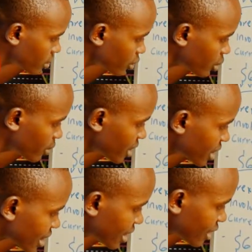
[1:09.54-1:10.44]
We'll be
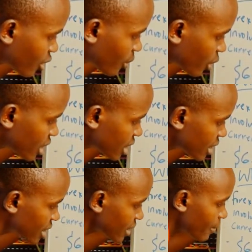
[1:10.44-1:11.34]
trading
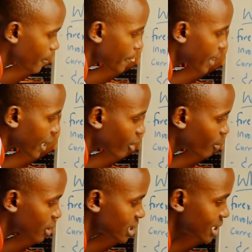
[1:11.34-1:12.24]
commodities. A
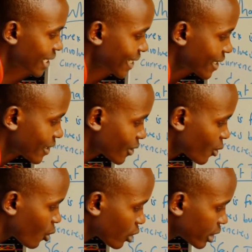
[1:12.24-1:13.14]
commodity like
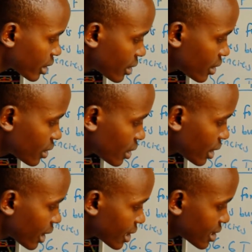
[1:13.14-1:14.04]
gold,
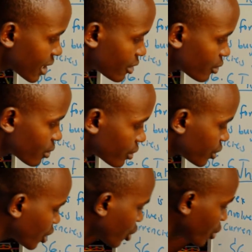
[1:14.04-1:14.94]
XAU.
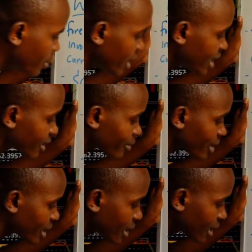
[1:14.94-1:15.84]
We'll be dealing
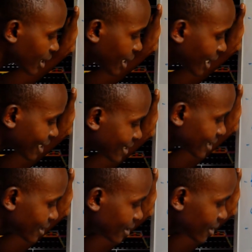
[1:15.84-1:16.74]
with
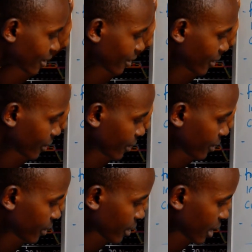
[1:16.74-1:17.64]
currencies
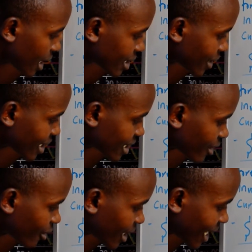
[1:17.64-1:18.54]
as our
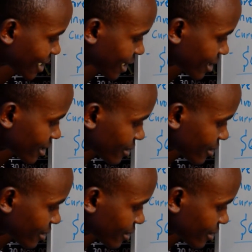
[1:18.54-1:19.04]
second asset.